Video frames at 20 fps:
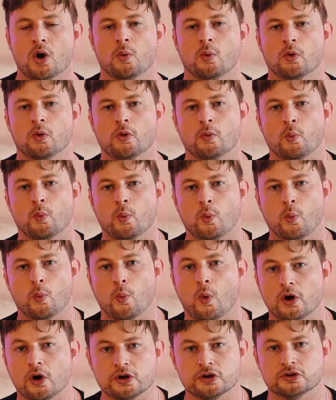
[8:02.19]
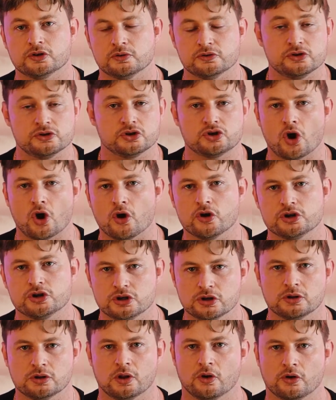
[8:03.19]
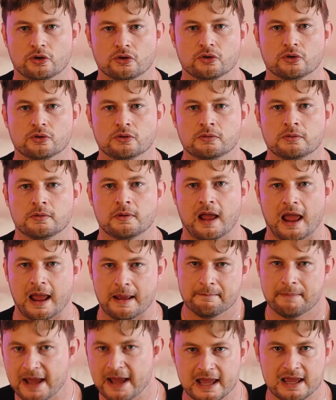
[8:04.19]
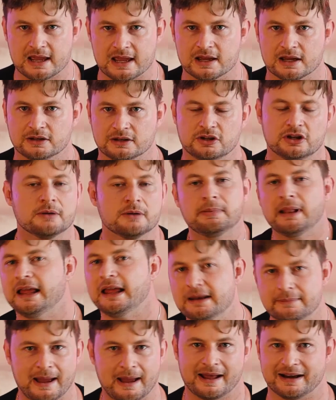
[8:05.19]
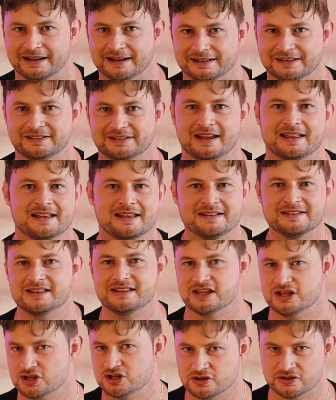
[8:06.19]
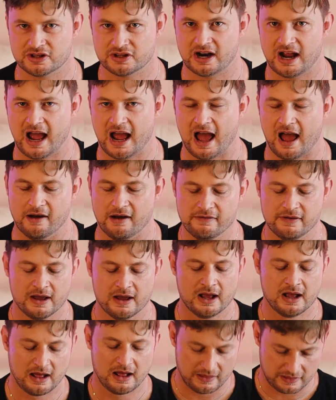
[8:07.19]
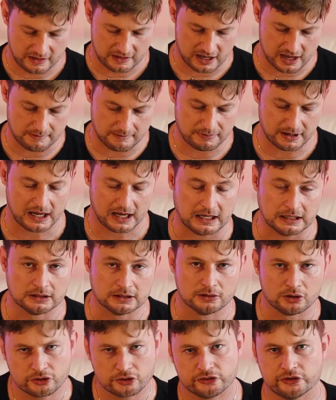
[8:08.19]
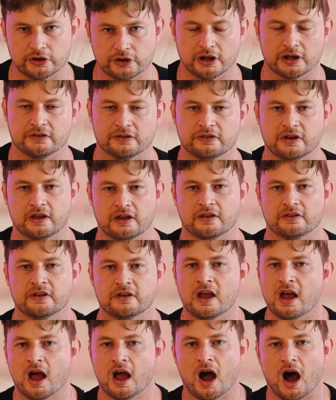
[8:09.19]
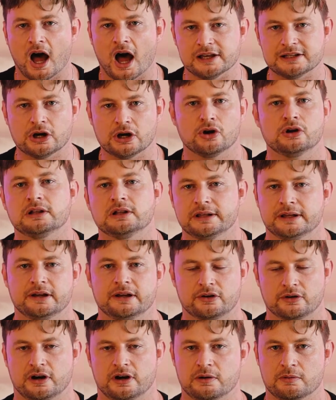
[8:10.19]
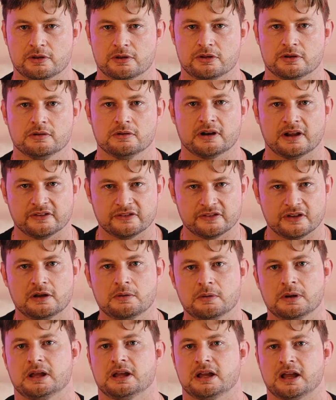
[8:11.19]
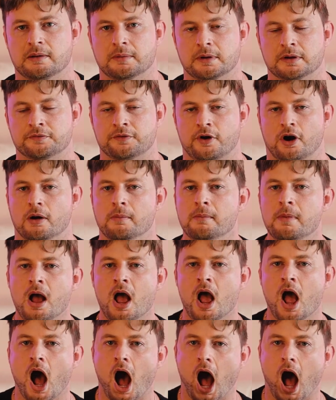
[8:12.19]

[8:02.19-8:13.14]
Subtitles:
Well, what you do is you go to your local MP and you complain about it. You say, these are the issues that I have. The MP looks at it and says, I totally agree with you and I see where you're coming from.